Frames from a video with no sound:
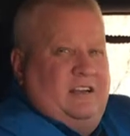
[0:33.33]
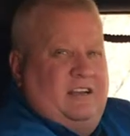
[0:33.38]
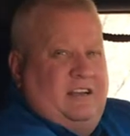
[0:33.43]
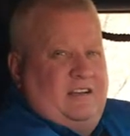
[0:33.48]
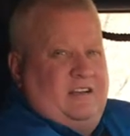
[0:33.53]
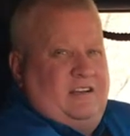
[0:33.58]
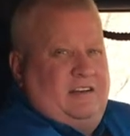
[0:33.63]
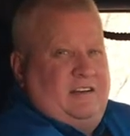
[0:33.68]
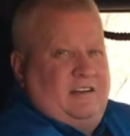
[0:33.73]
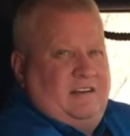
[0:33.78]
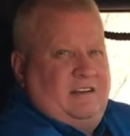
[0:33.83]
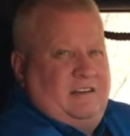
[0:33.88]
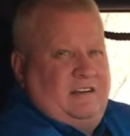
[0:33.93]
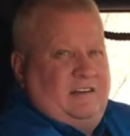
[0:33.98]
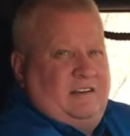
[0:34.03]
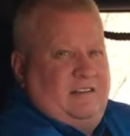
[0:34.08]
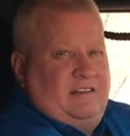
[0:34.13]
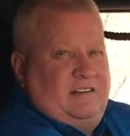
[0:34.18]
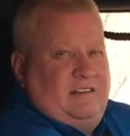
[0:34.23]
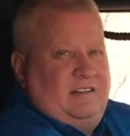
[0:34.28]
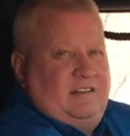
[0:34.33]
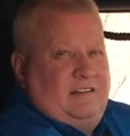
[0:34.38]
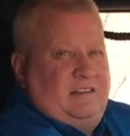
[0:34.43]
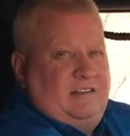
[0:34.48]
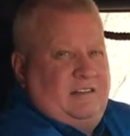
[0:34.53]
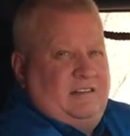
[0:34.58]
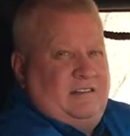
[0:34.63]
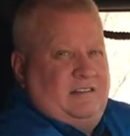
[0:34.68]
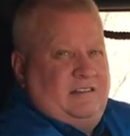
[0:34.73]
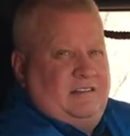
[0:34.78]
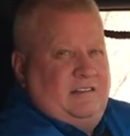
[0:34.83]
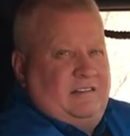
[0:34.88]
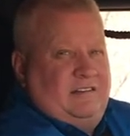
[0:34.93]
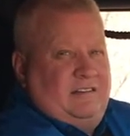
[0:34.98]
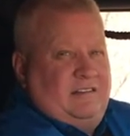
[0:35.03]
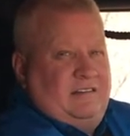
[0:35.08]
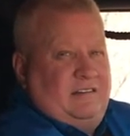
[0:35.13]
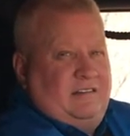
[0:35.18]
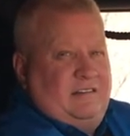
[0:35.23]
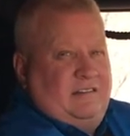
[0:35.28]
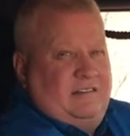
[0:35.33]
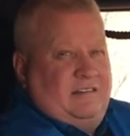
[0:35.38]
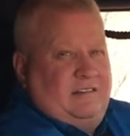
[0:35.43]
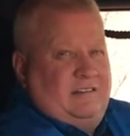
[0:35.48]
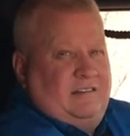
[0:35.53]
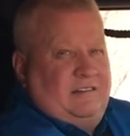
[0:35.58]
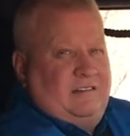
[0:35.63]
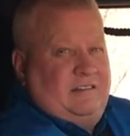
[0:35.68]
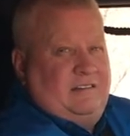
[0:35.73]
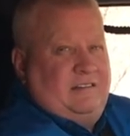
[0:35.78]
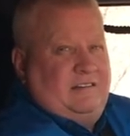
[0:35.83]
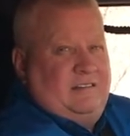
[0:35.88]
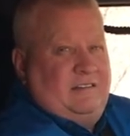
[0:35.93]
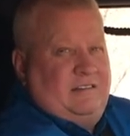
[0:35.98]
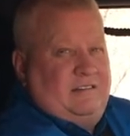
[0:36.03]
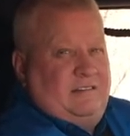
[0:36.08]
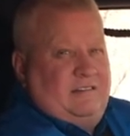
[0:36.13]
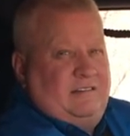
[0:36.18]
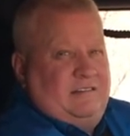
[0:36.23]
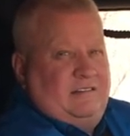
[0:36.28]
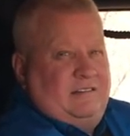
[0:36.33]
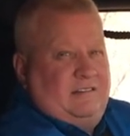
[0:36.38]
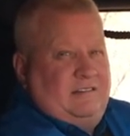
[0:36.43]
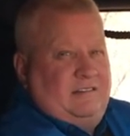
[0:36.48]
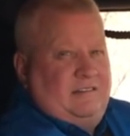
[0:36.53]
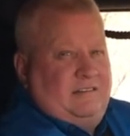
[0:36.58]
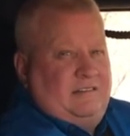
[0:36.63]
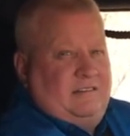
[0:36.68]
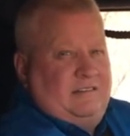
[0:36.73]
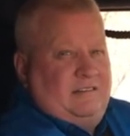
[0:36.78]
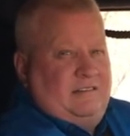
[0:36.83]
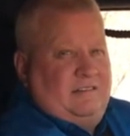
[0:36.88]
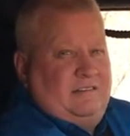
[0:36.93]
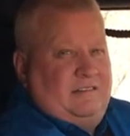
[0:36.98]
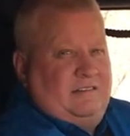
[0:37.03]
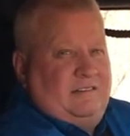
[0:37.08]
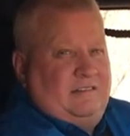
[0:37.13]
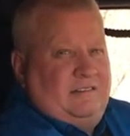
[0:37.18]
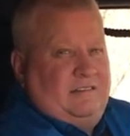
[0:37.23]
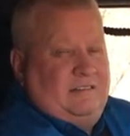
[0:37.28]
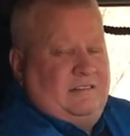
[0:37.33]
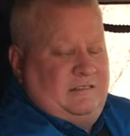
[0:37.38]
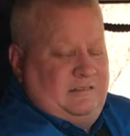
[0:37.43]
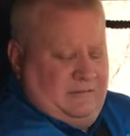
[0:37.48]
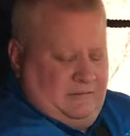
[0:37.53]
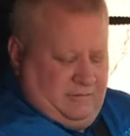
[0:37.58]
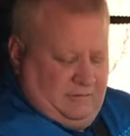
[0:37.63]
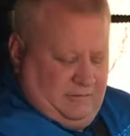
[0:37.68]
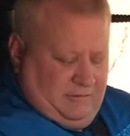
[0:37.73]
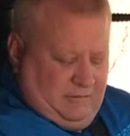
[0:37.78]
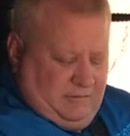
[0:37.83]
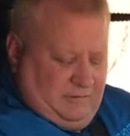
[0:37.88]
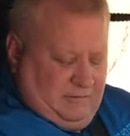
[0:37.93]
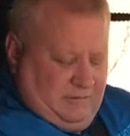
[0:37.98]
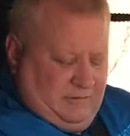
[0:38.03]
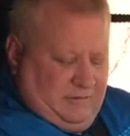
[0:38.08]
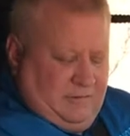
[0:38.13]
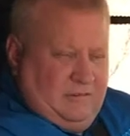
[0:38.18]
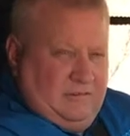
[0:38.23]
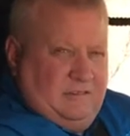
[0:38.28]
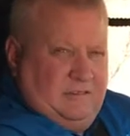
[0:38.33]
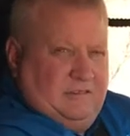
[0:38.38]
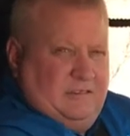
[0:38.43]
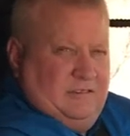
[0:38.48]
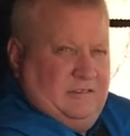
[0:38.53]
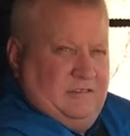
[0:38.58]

(silence)